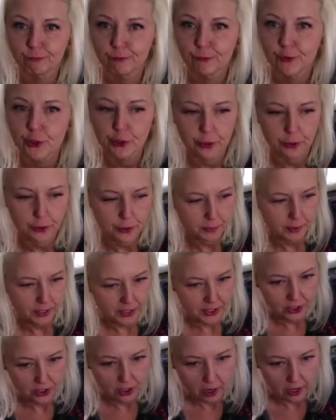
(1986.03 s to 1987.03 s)
Should I use my
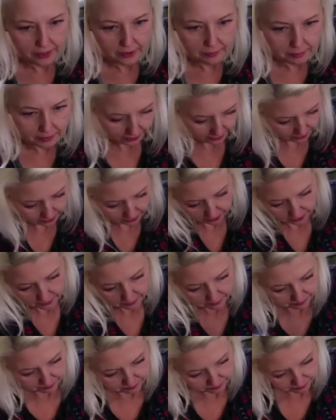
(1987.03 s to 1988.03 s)
Scotty peeler?
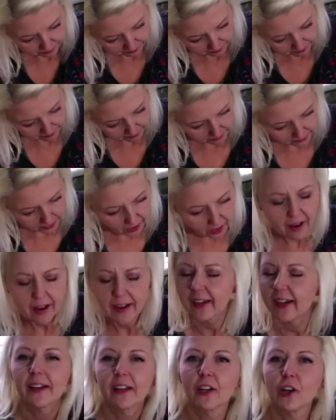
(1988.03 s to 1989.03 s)
I
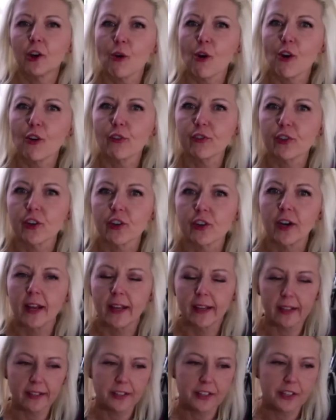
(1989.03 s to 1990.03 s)
gotta
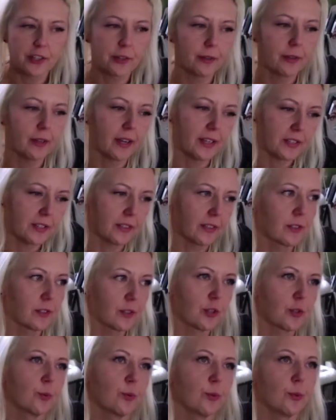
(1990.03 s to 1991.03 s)
show you guys all the
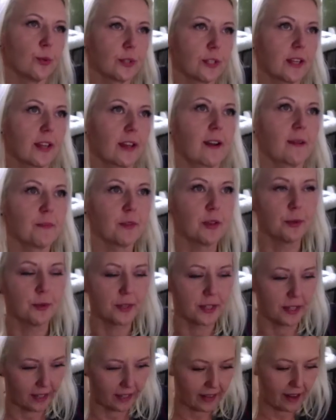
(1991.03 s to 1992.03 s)
tools that I'm
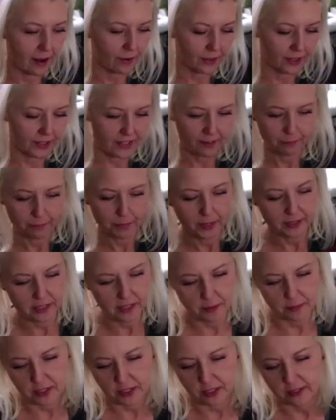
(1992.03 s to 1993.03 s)
using now because I picked
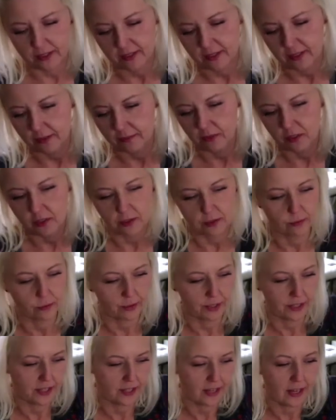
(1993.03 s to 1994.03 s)
up some new
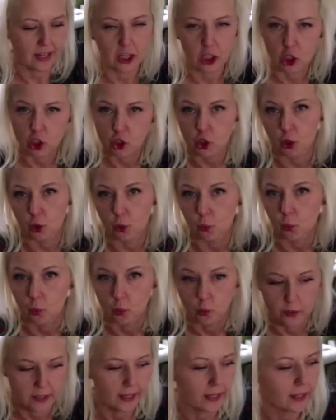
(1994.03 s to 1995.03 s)
reseller
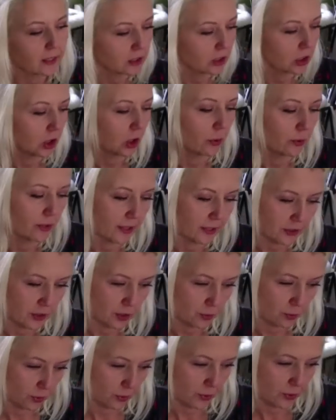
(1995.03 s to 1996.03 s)
tools, like clothing
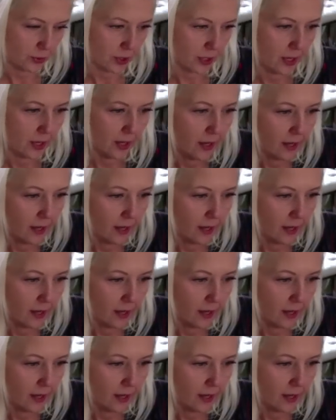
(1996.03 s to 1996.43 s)
tools.